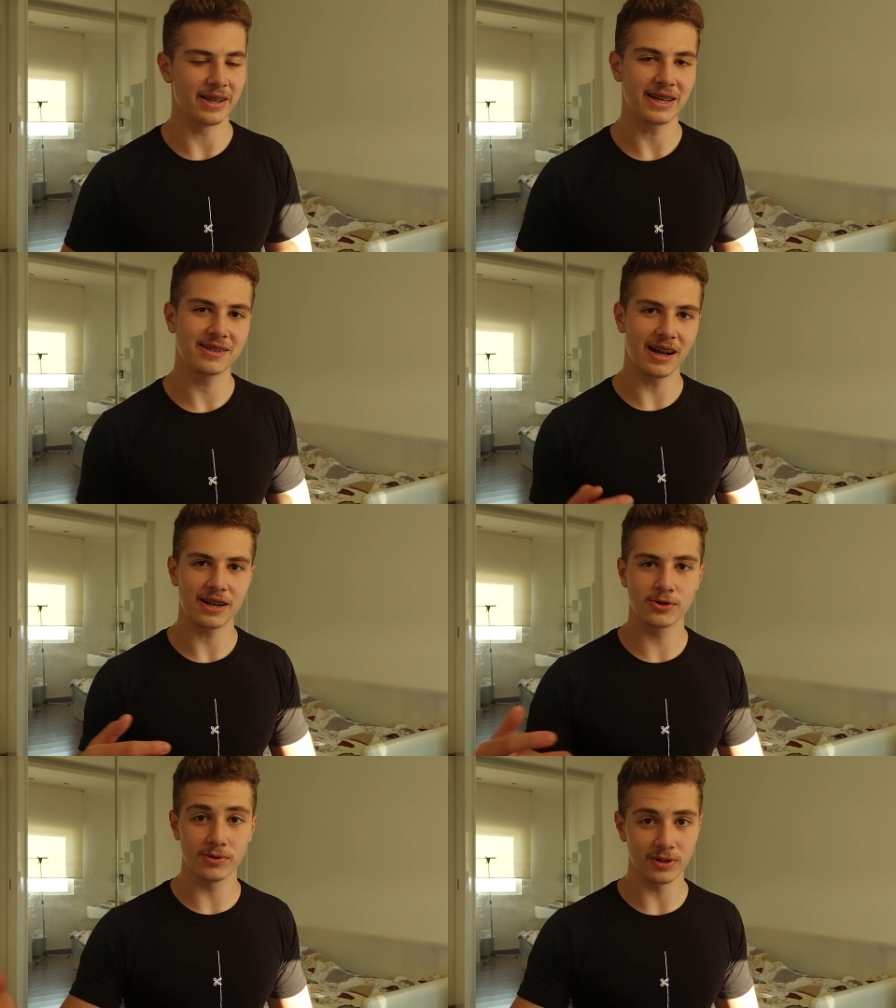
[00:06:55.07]
and that's
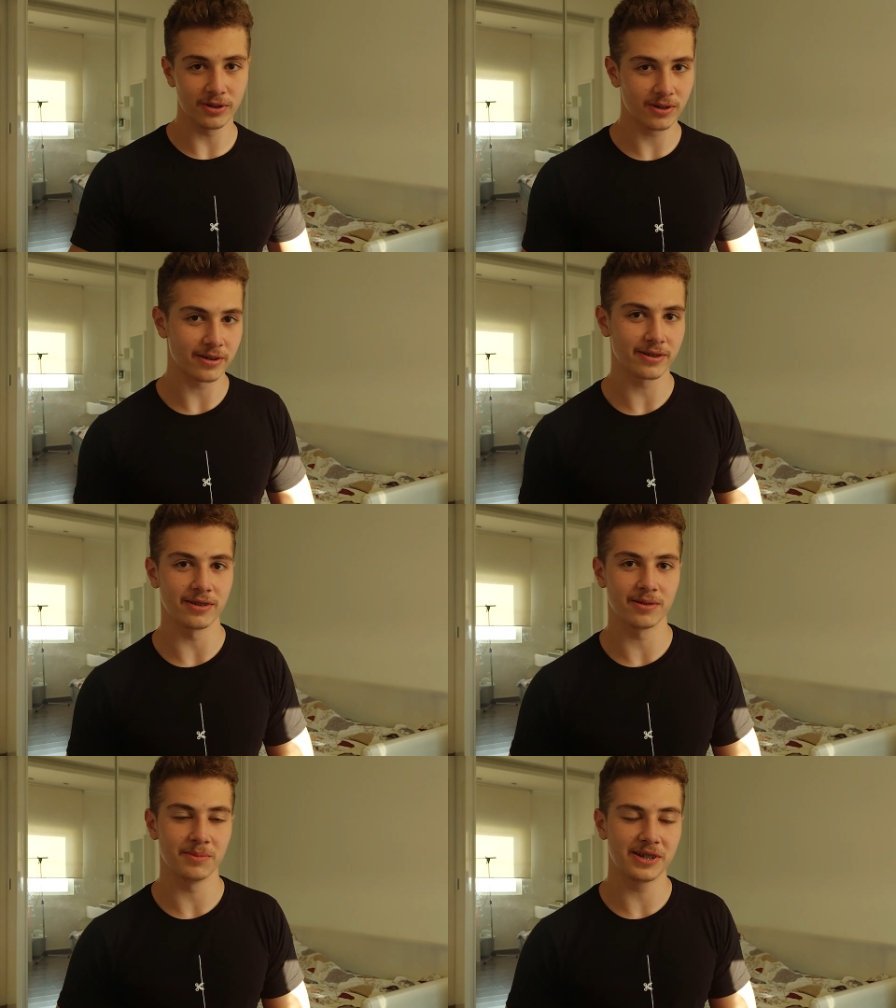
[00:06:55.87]
actual good
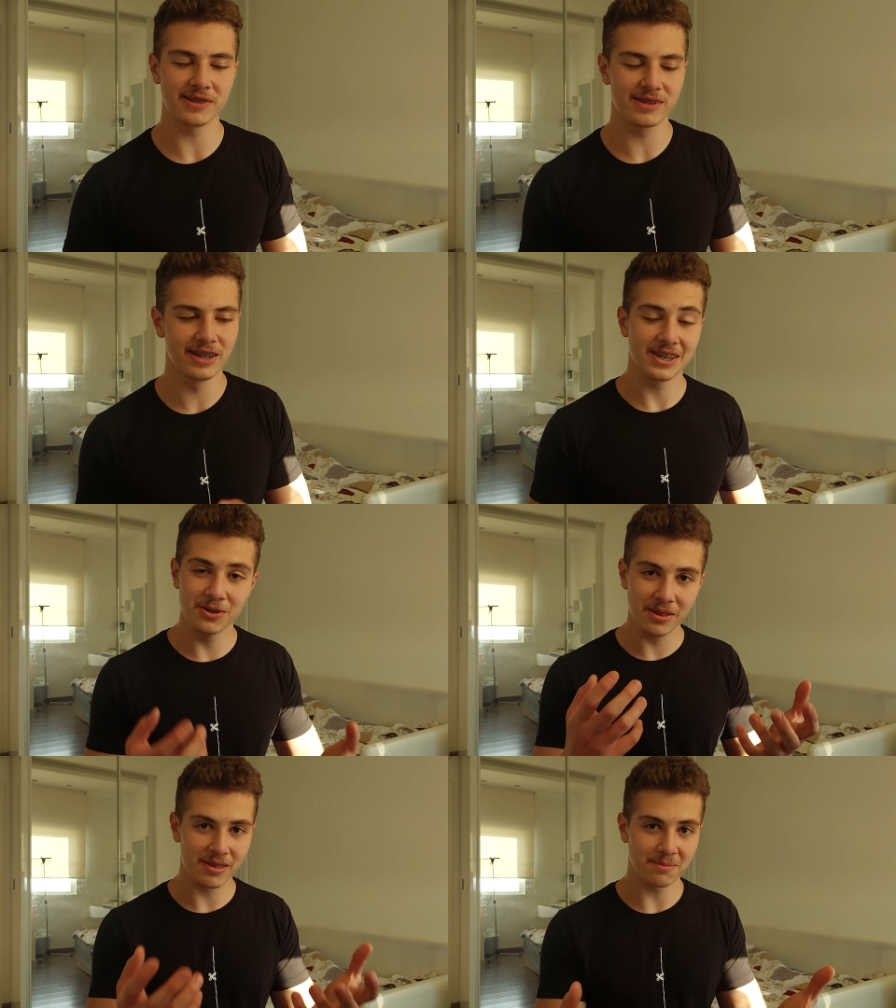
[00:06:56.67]
content, because a
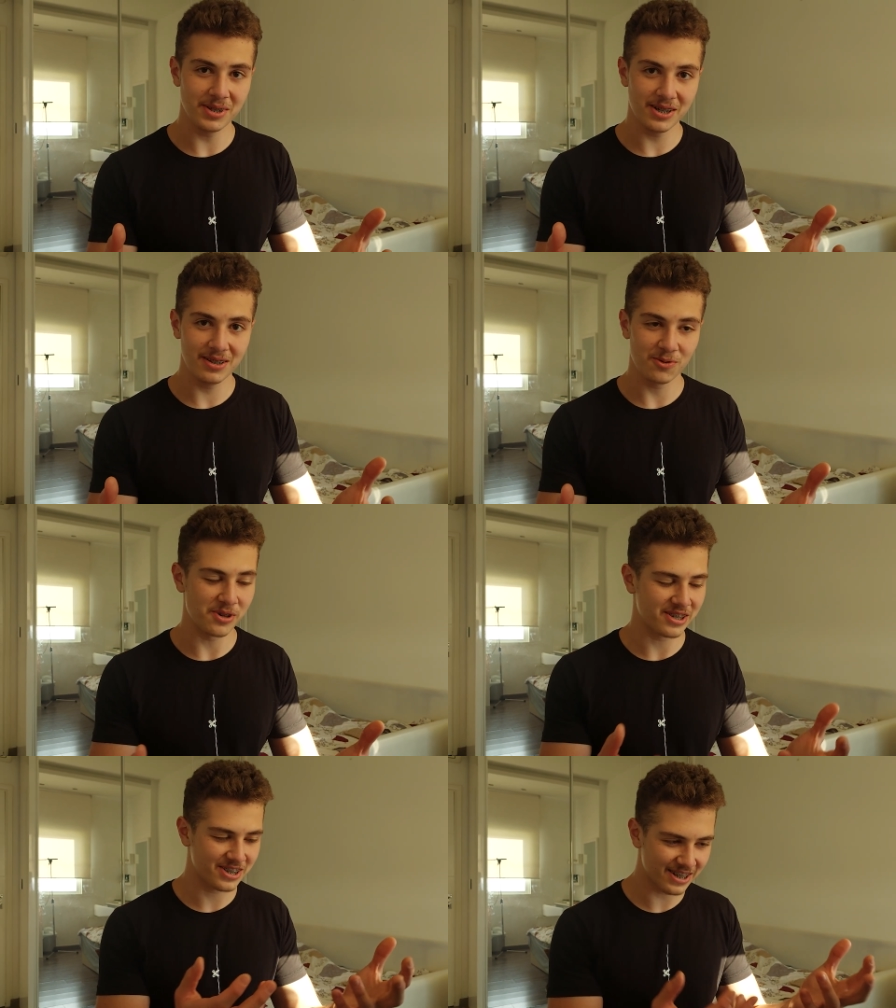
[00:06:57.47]
good thumbnail
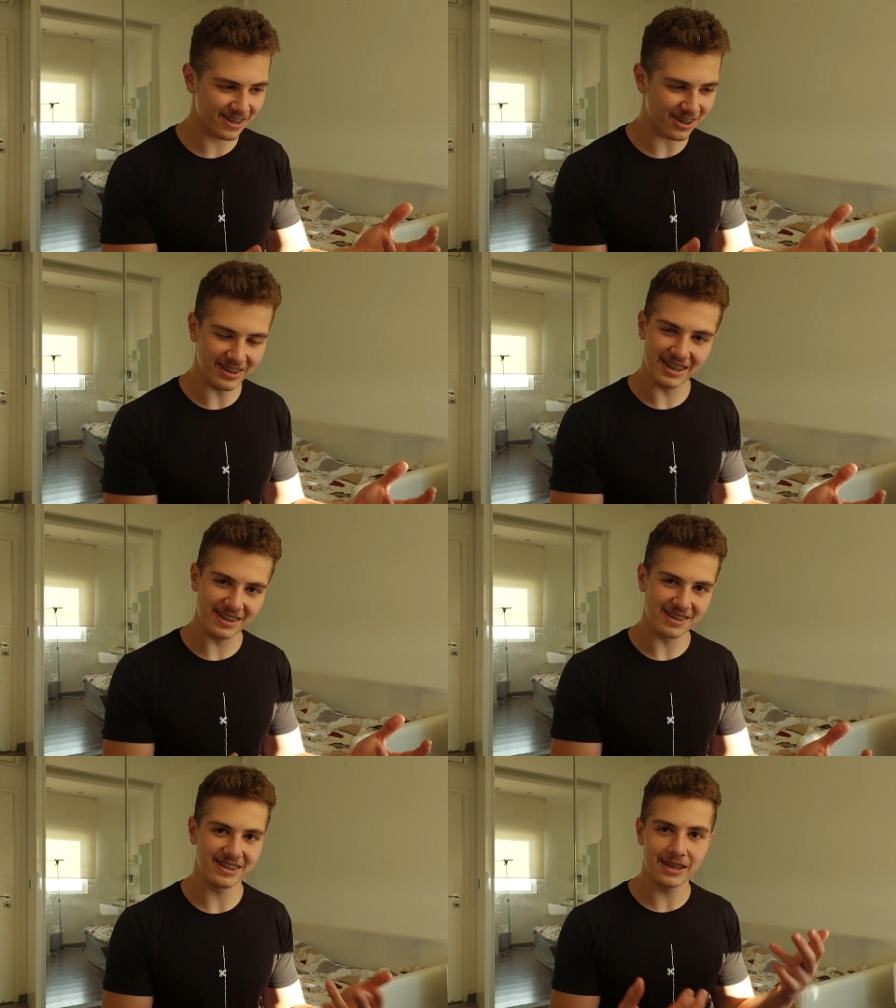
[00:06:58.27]
with shit
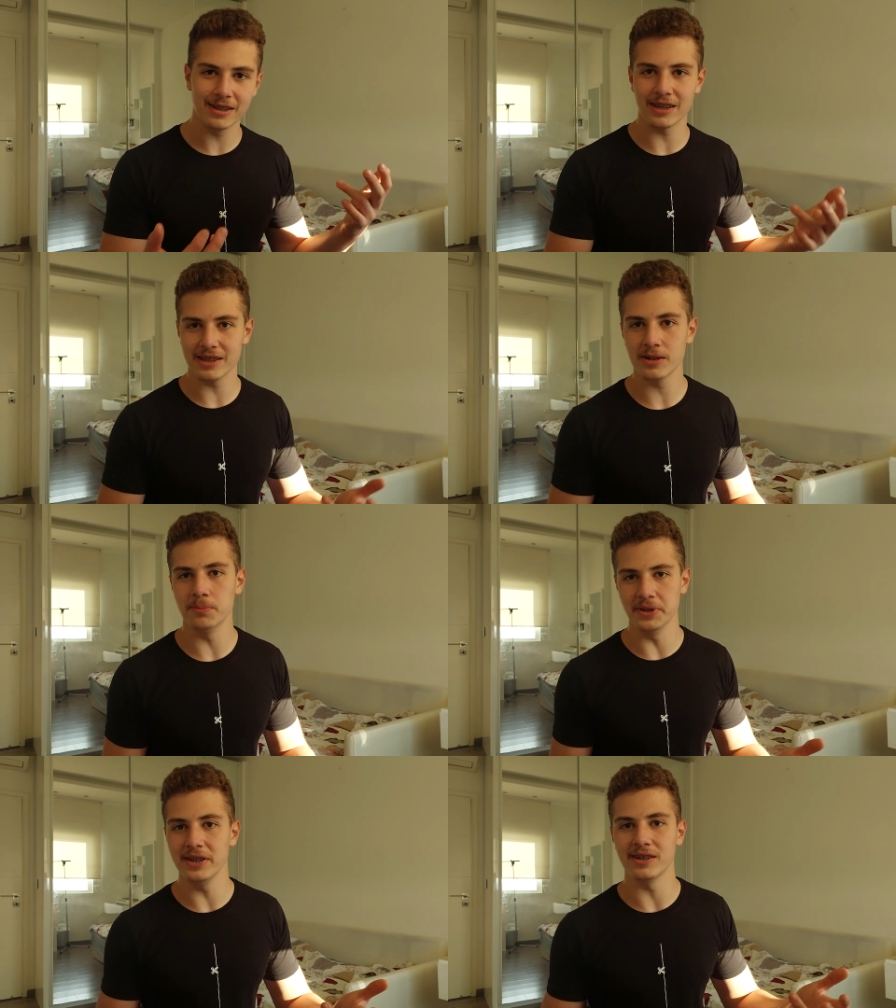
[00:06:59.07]
content is still gonna end
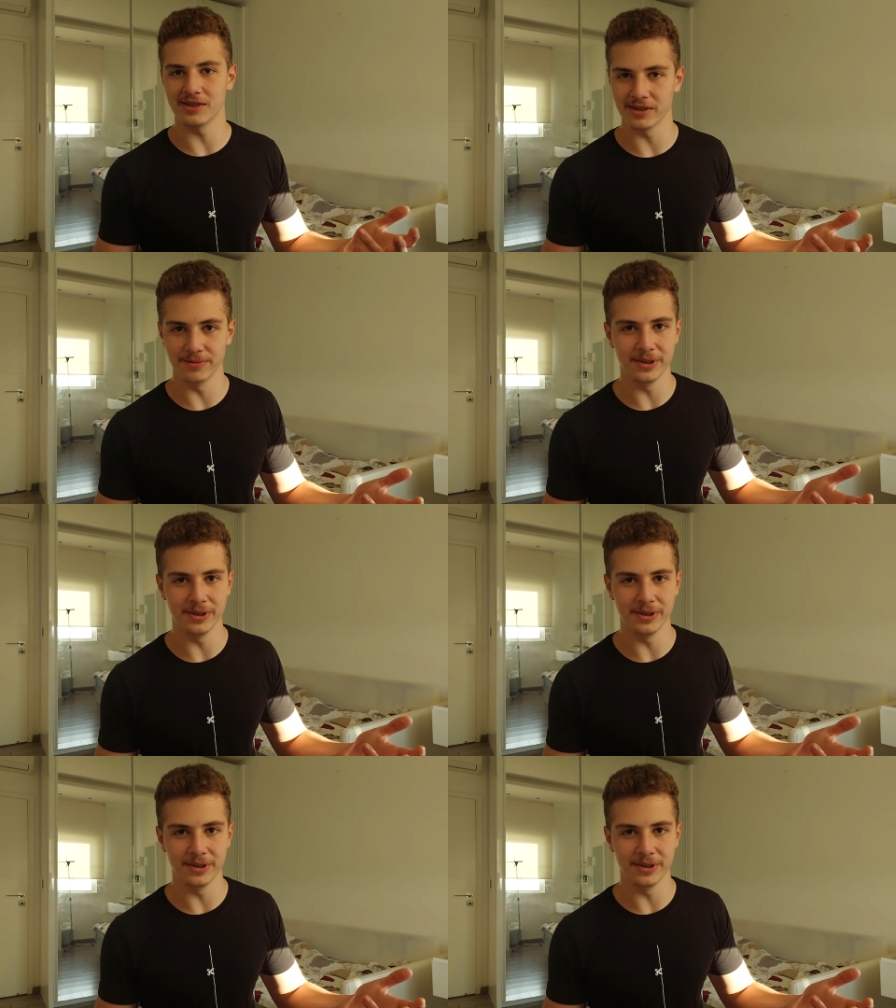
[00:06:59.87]
up being a shit